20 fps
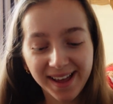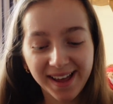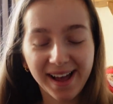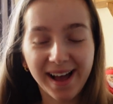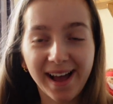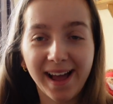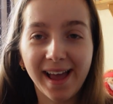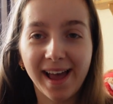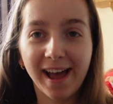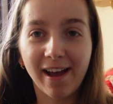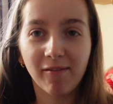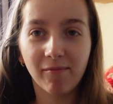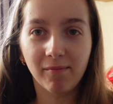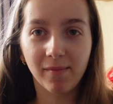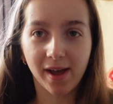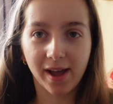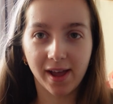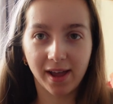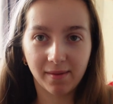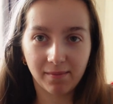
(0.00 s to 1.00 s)
I have
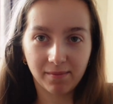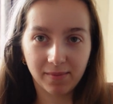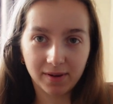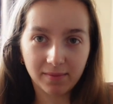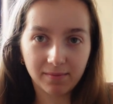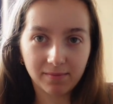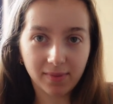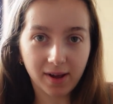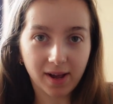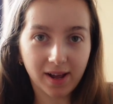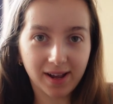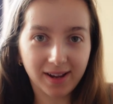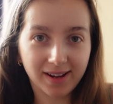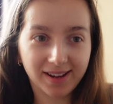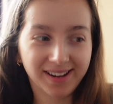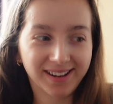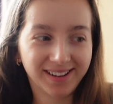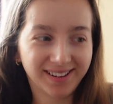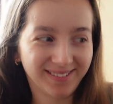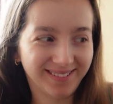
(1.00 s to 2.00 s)
my bin bag,
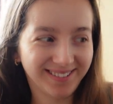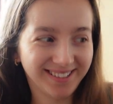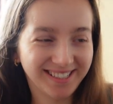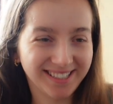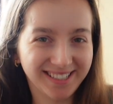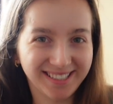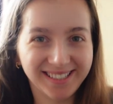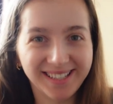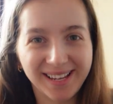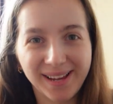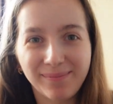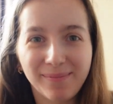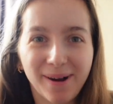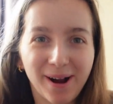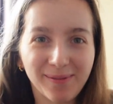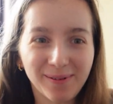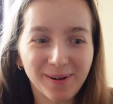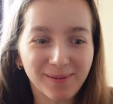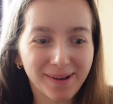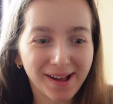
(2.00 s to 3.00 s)
which is a
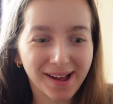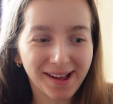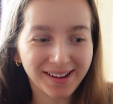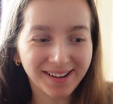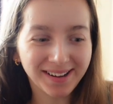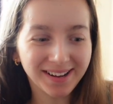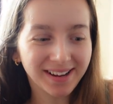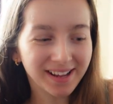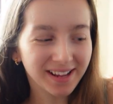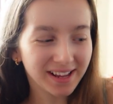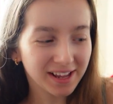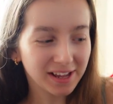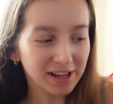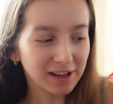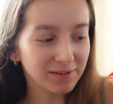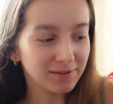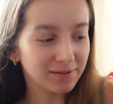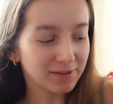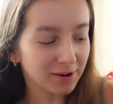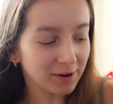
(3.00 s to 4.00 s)
Primark bag
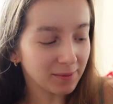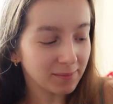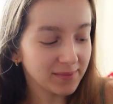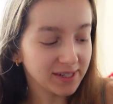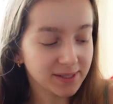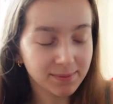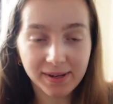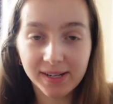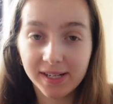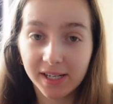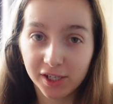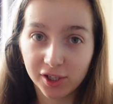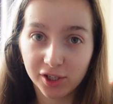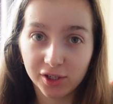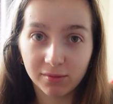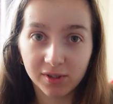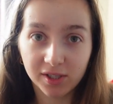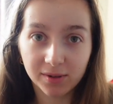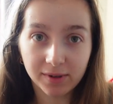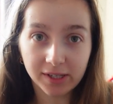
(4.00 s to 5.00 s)
from me spending too
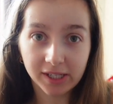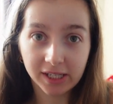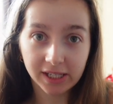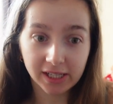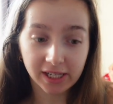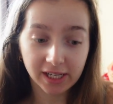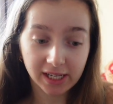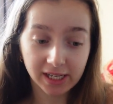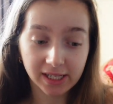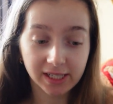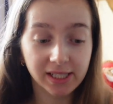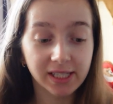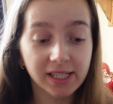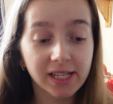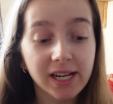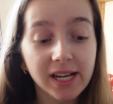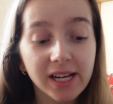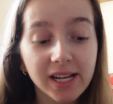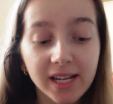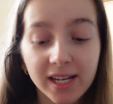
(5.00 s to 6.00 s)
much money in there yesterday.